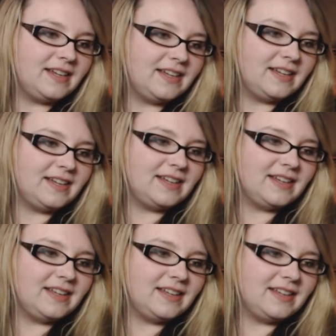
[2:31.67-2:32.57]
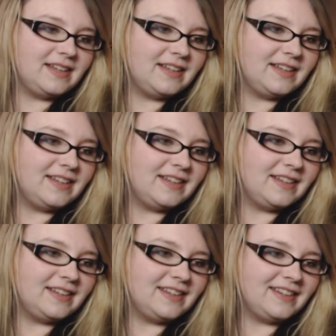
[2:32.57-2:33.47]

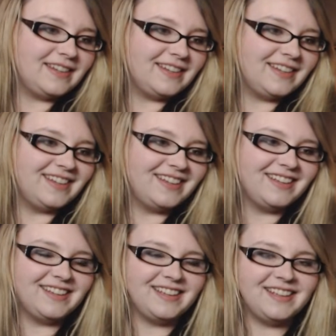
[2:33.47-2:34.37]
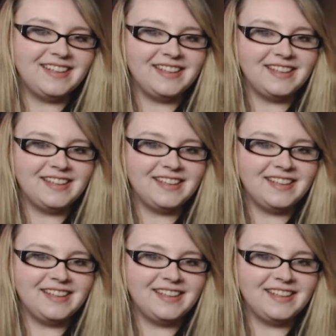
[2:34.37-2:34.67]
[no speech]